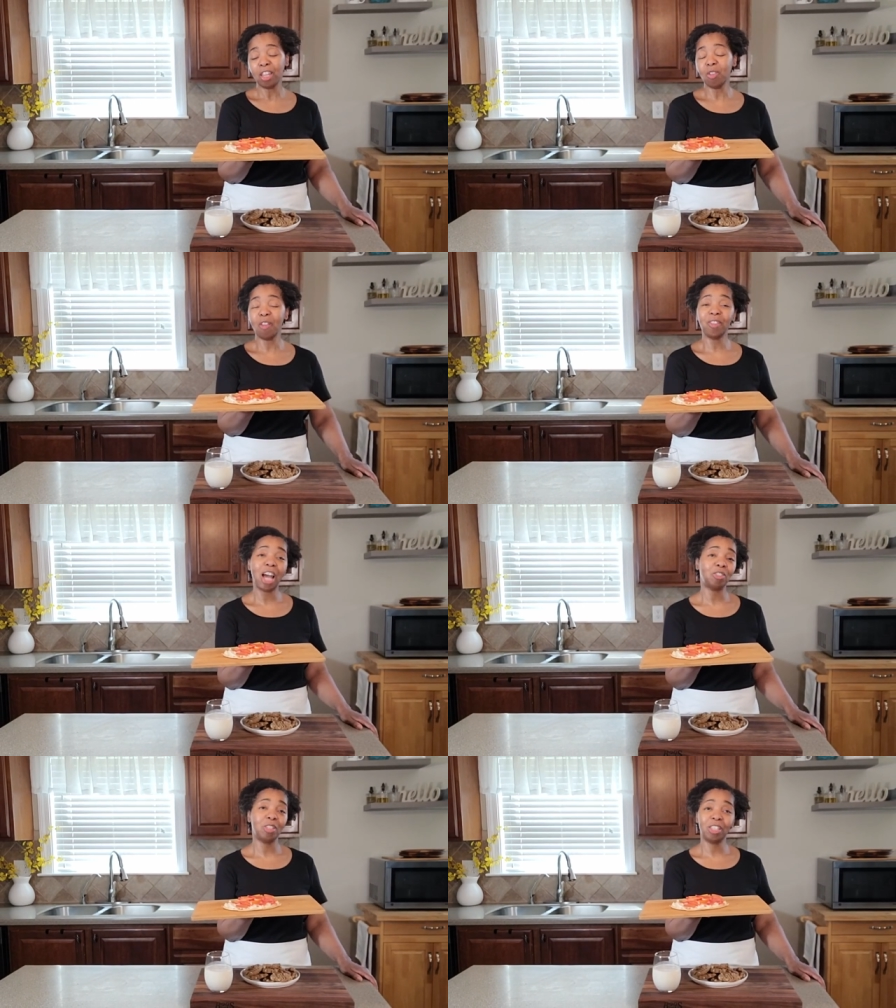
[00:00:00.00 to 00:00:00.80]
you have
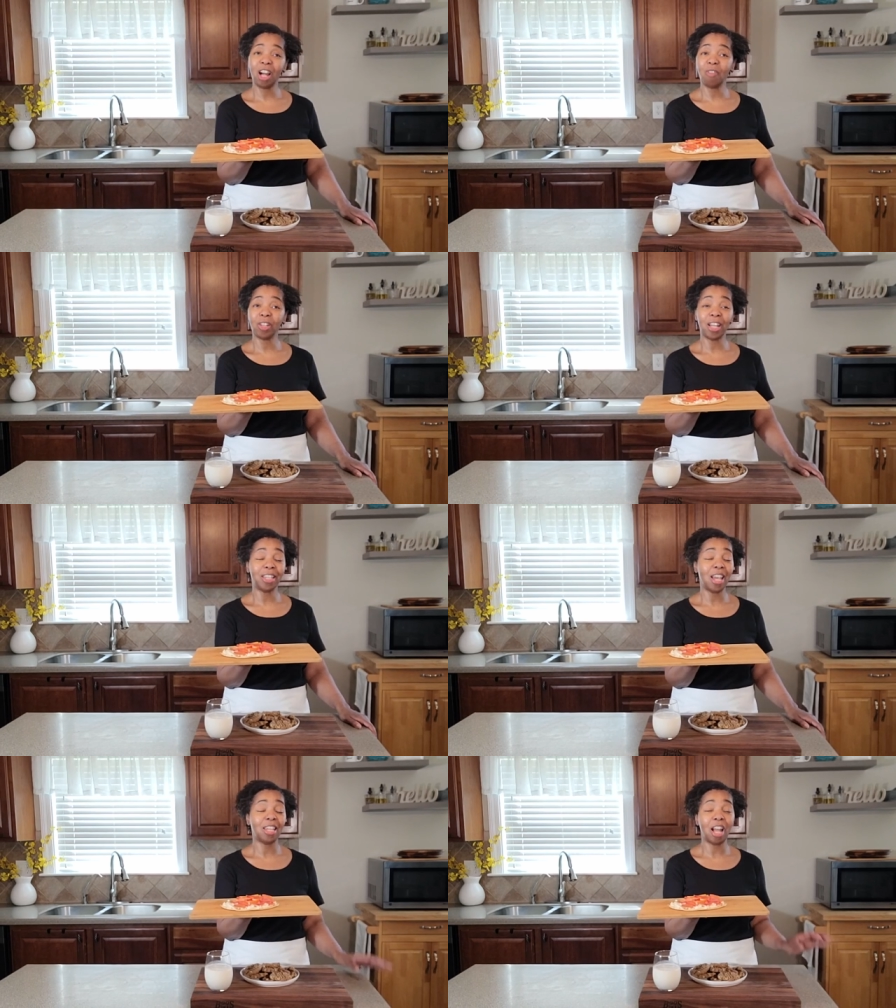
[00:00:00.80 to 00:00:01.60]
got yourself,
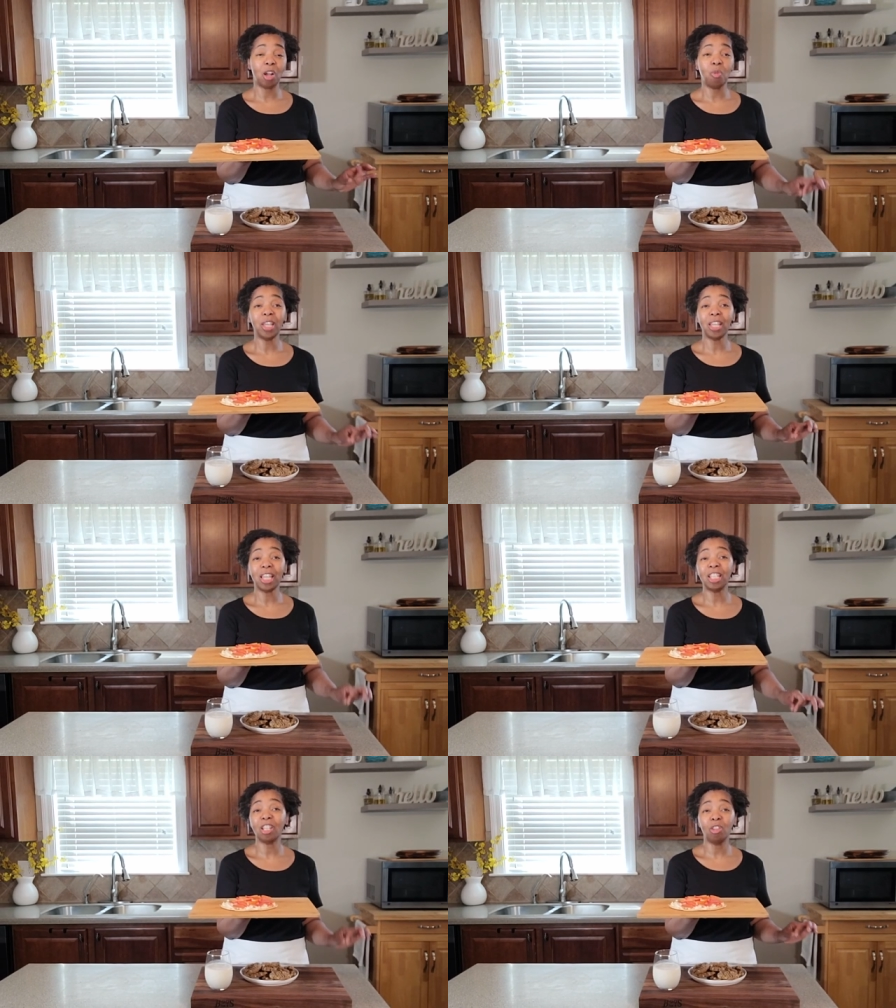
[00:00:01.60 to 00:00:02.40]
again, a quick,
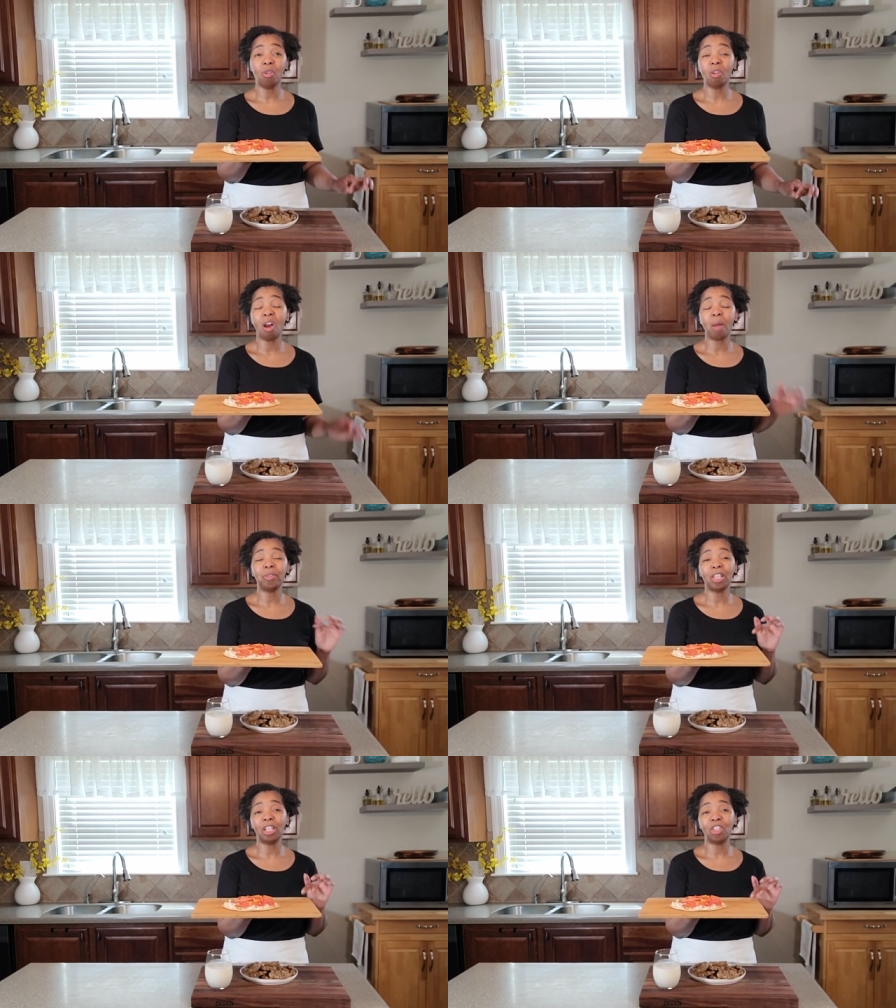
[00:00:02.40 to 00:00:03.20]
easy, low
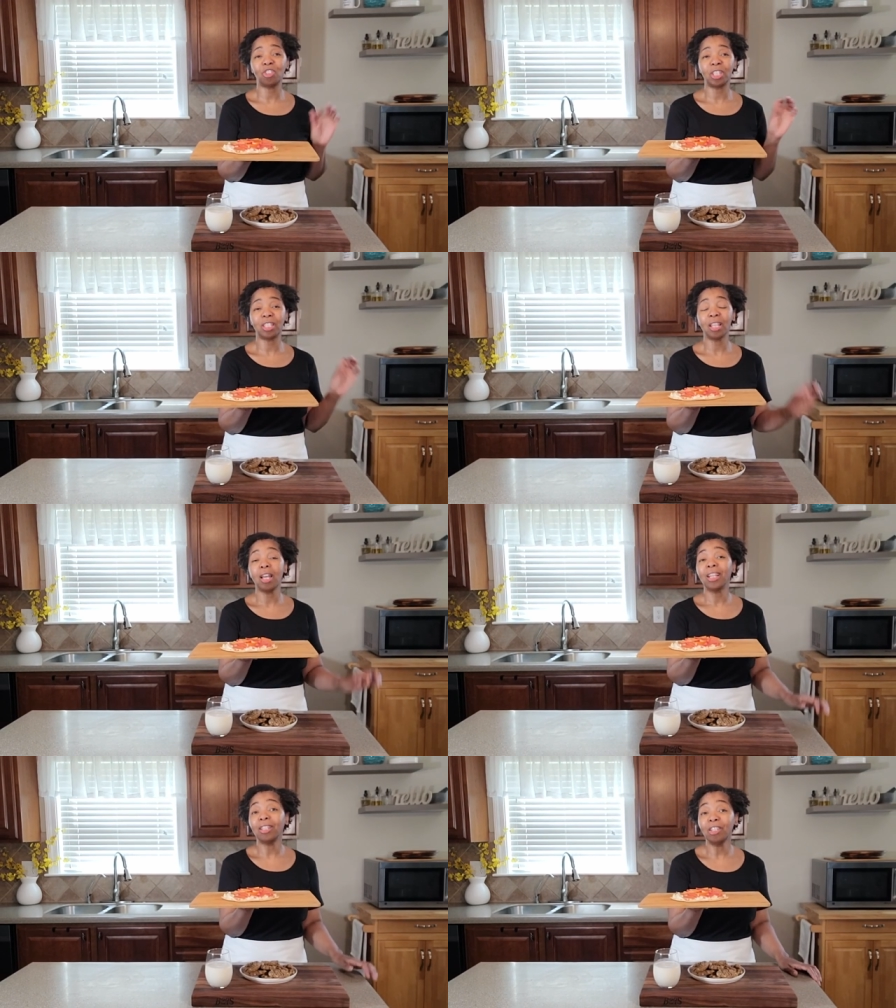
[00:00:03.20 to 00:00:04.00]
carb, delicious
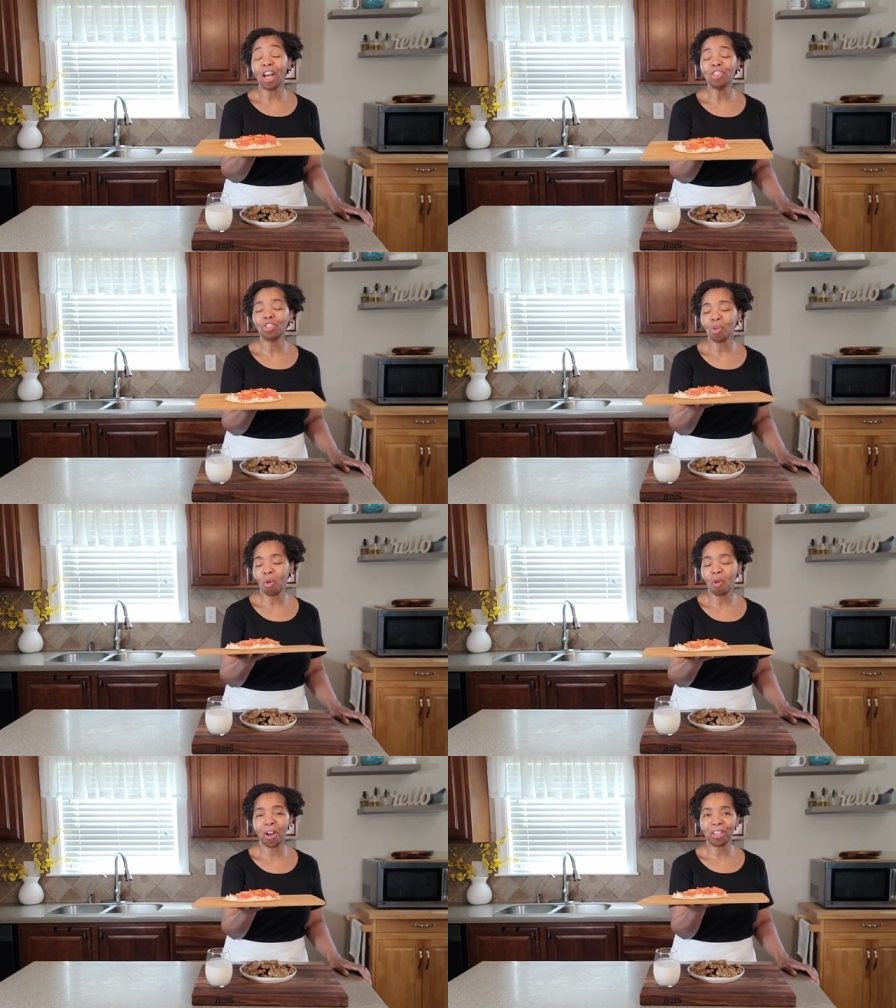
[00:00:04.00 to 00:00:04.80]
lunch
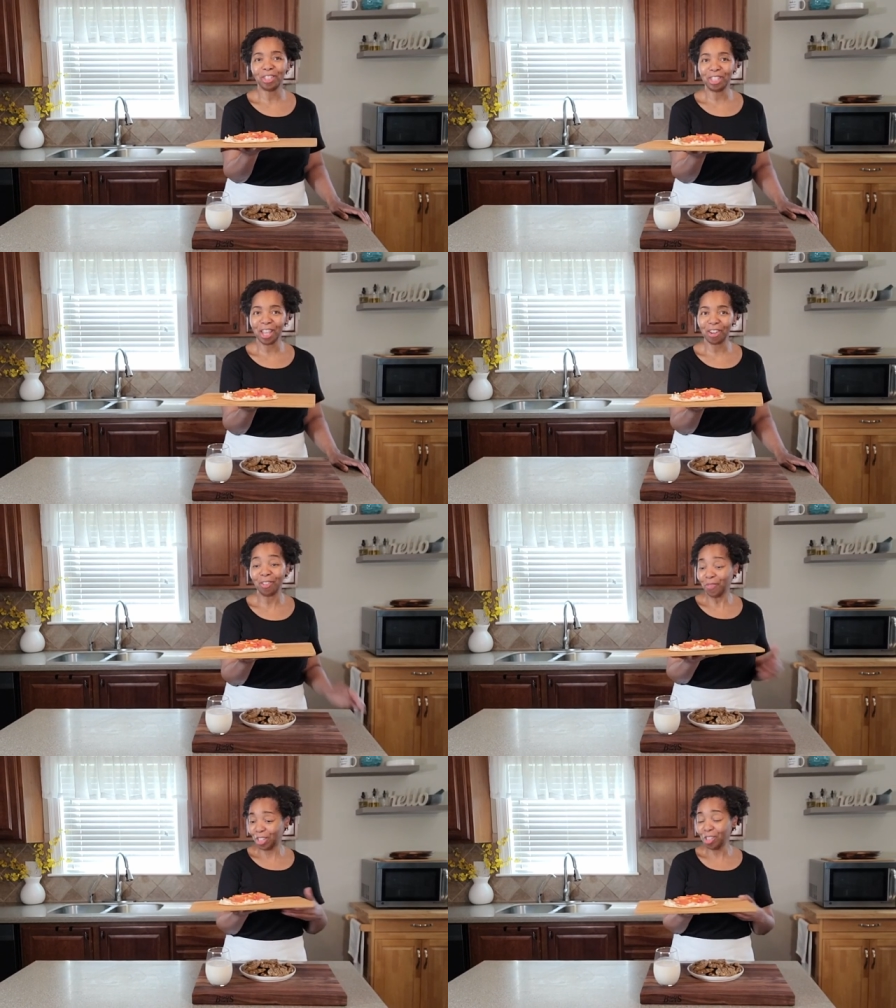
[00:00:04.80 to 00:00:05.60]
or
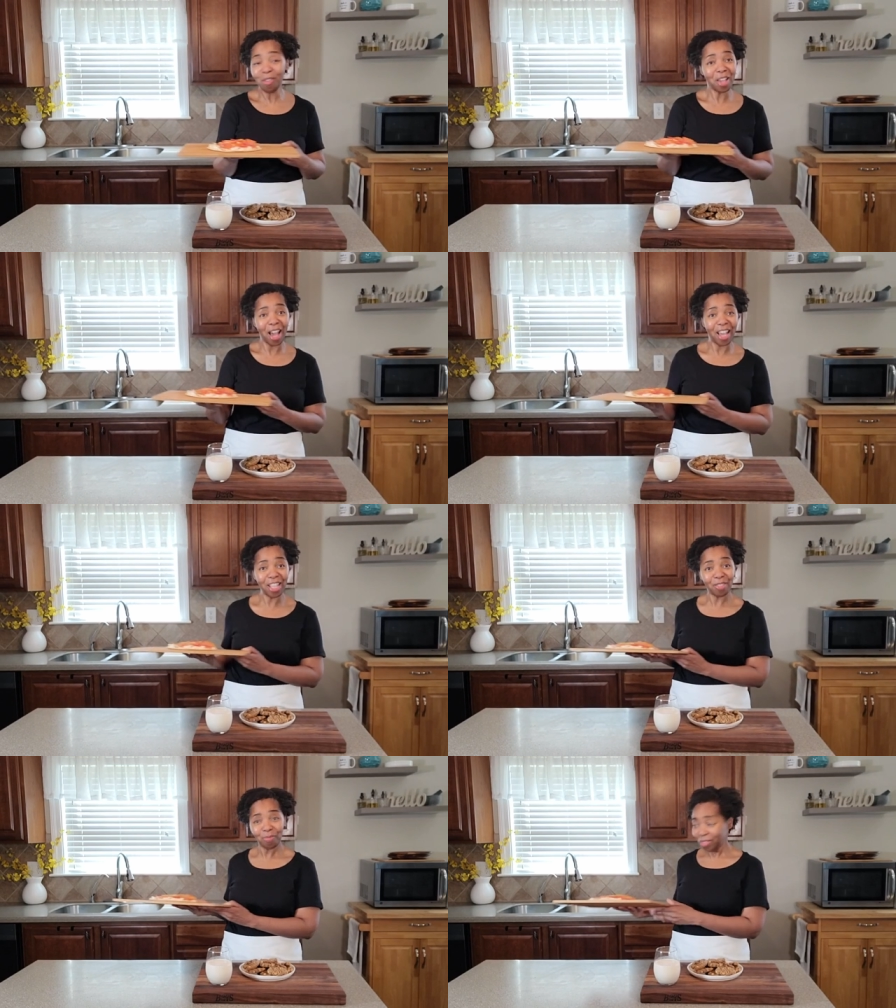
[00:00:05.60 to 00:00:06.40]
dinner. You guys,